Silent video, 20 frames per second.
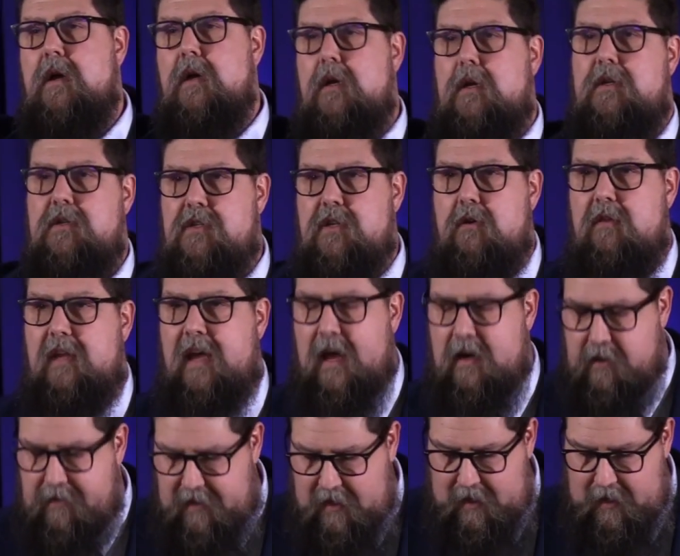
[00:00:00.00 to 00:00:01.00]
to the end of
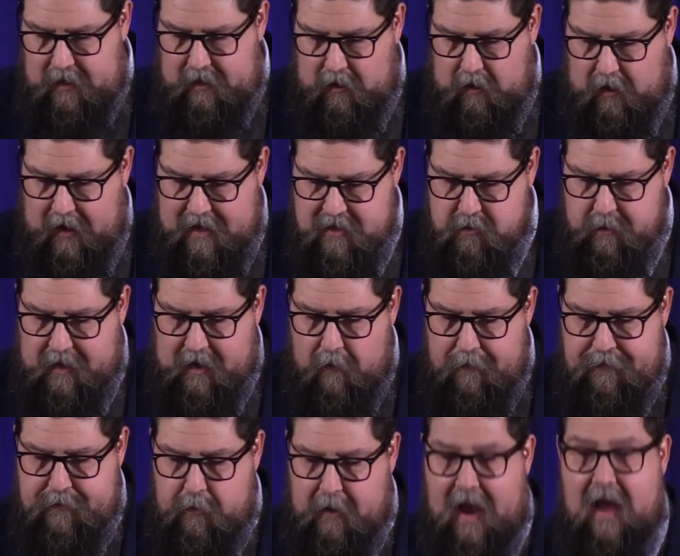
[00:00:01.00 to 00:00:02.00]
the year, as we go
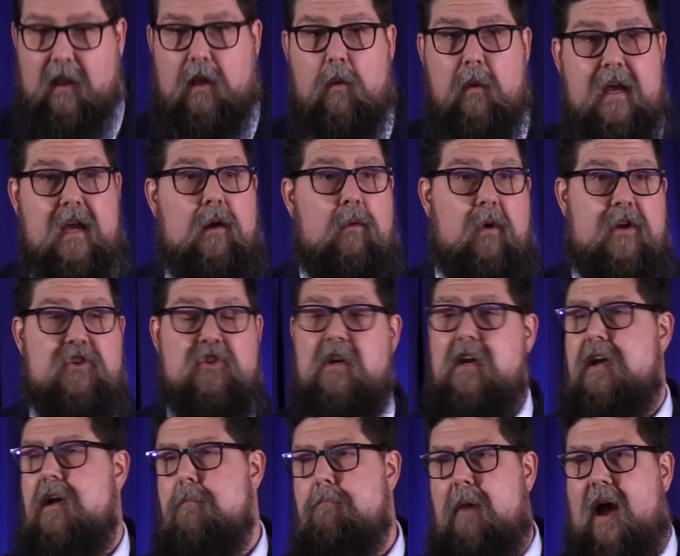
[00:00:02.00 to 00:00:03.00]
through Halloween, which,
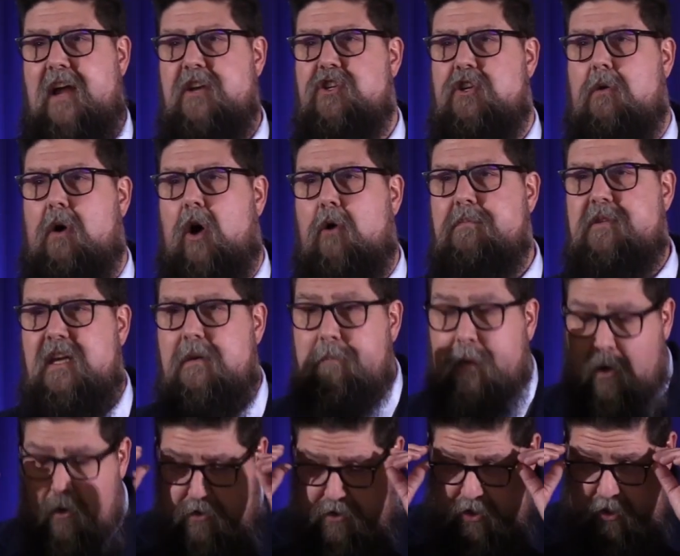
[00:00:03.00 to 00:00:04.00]
mind you, Home
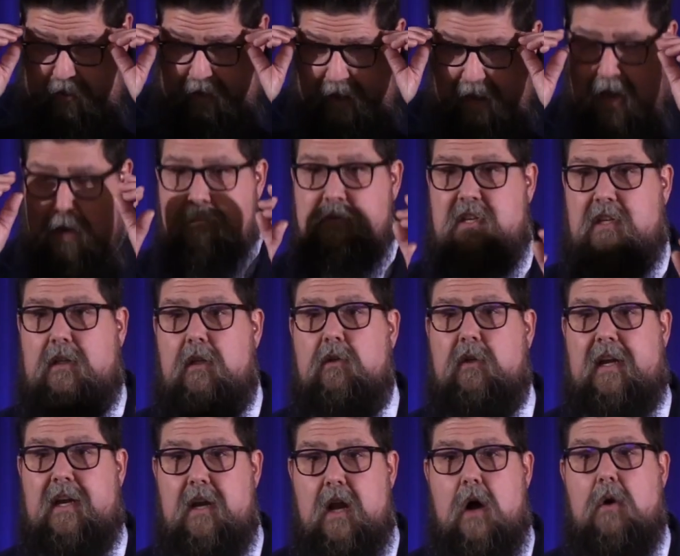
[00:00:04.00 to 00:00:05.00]
Depot took absolutely
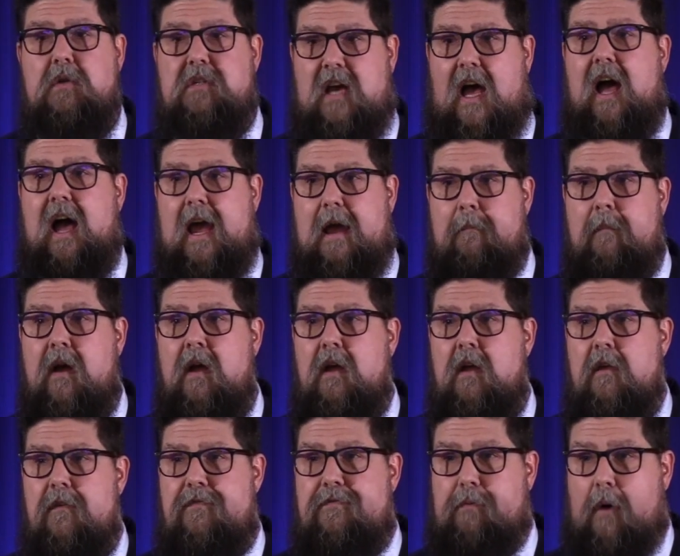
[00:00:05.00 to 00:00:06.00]
no time
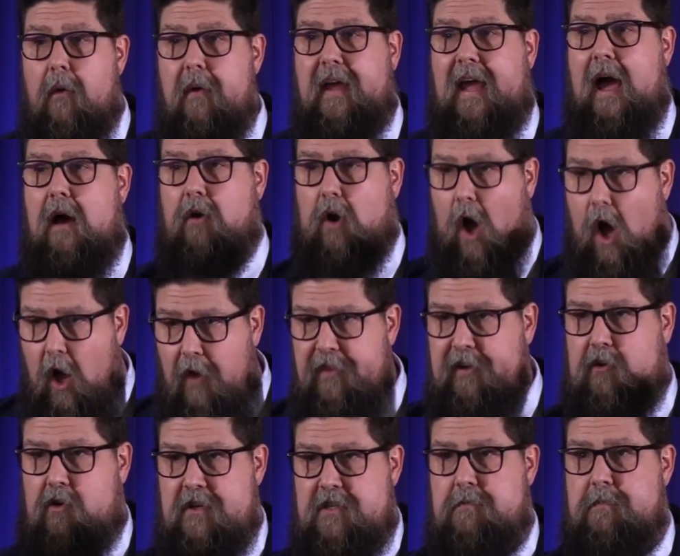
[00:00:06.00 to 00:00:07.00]
throwing out all the
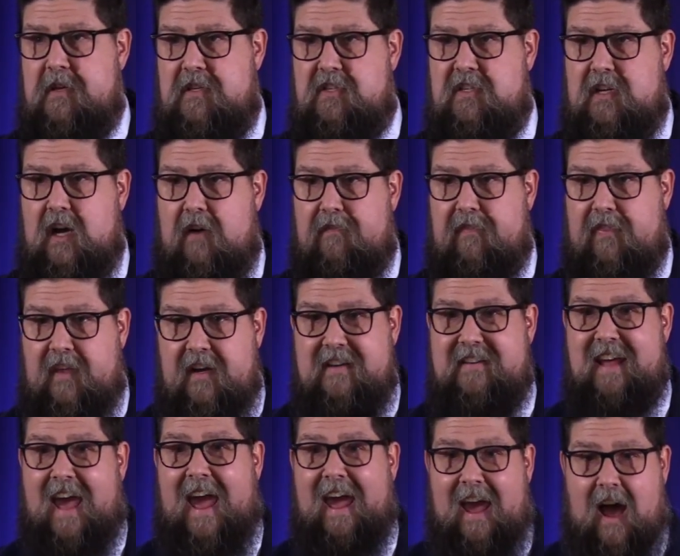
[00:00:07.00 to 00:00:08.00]
Christmas stuff the
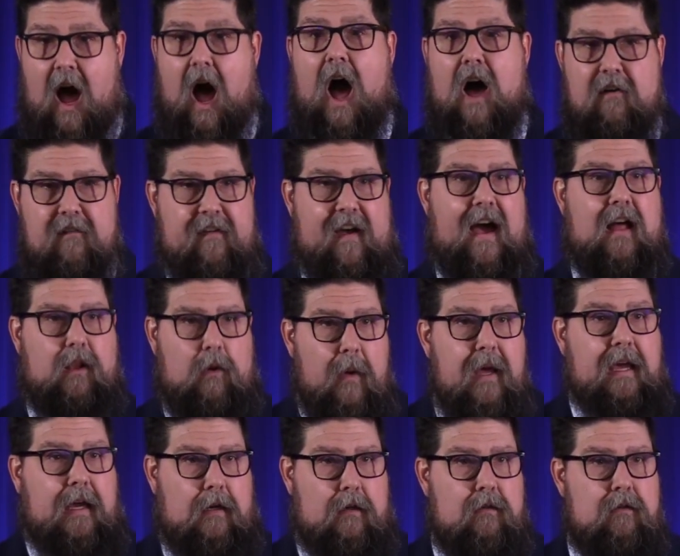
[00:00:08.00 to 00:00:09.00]
day of
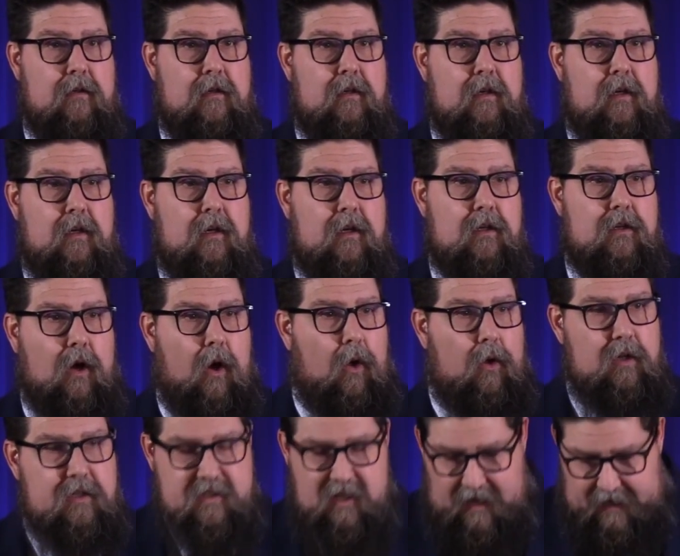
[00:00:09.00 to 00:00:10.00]
Halloween. The whole
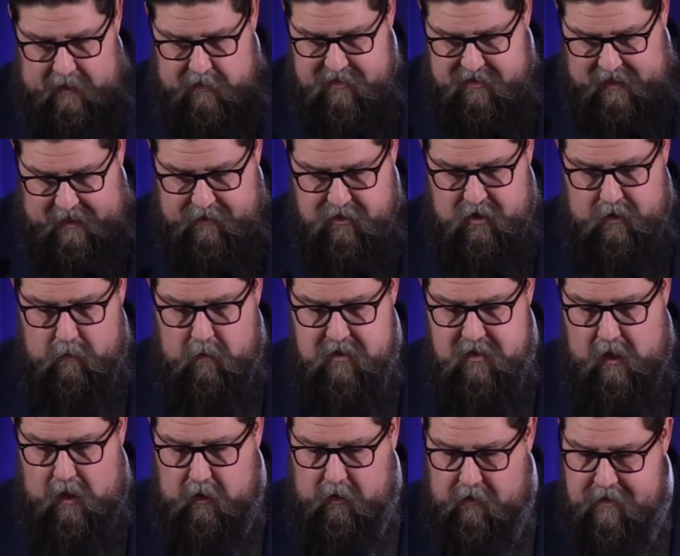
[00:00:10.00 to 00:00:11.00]
entire section was
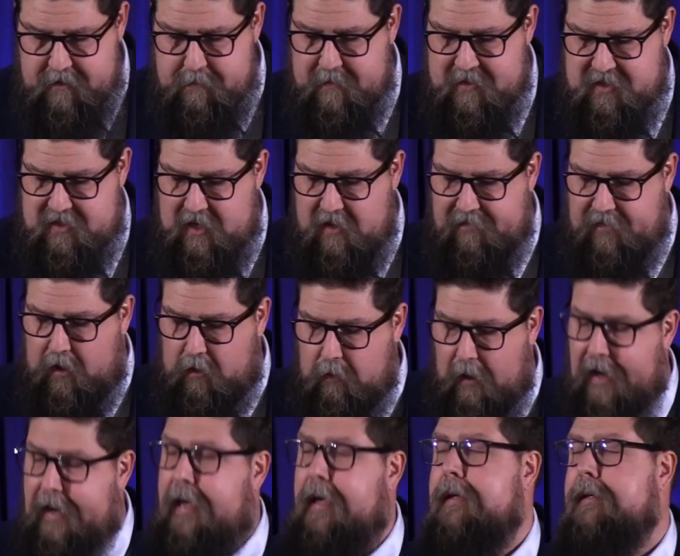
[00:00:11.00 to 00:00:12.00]
all Christmas stuff
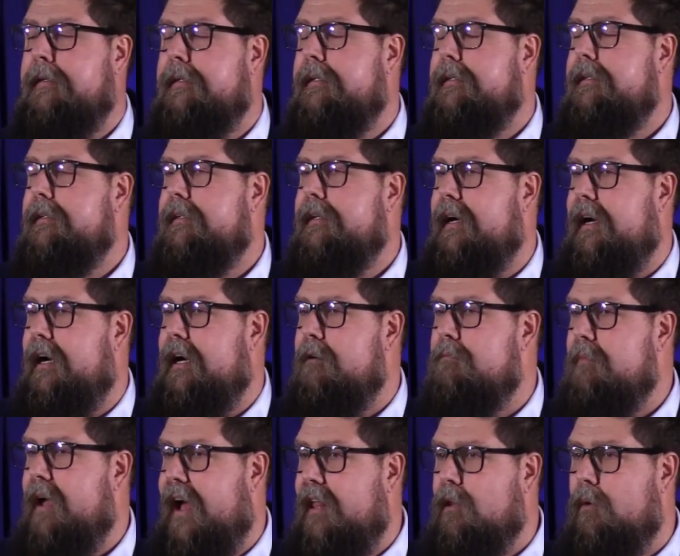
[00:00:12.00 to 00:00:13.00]
already.
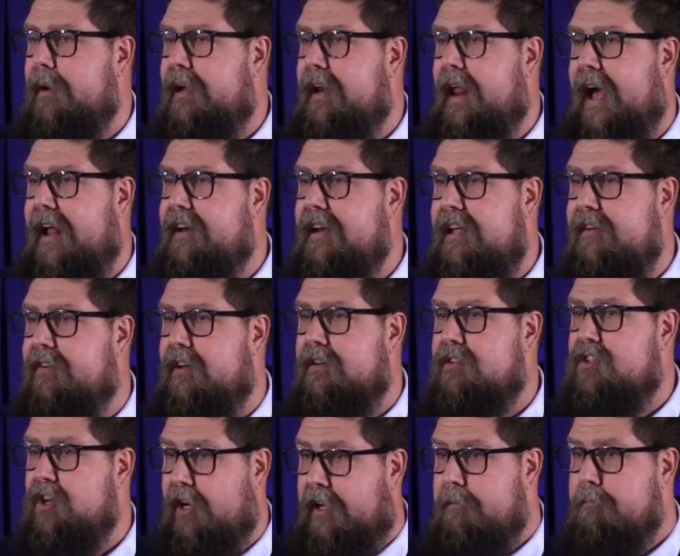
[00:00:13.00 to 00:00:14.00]
Halloween hadn't even
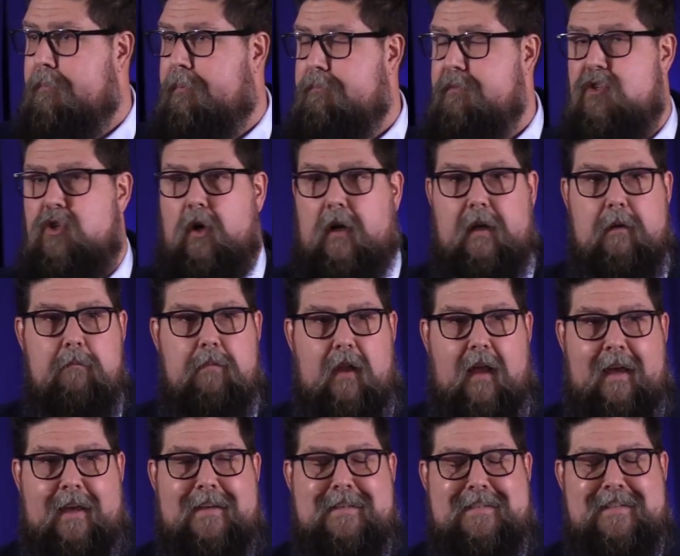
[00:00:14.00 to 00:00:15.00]
taken
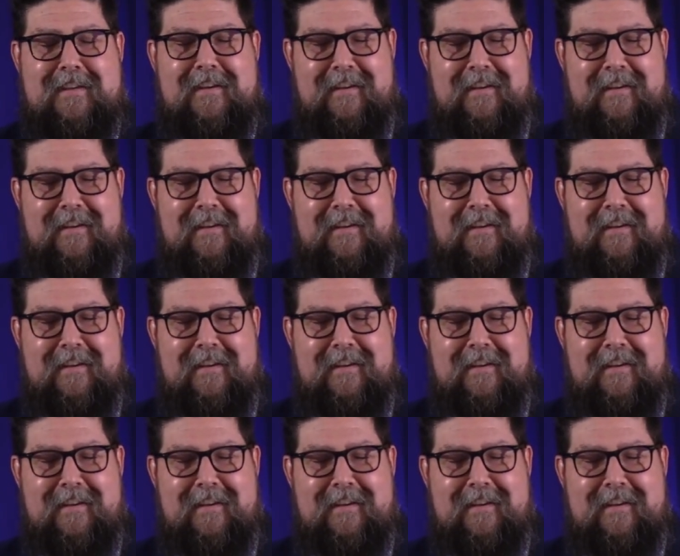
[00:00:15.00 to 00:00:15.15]
place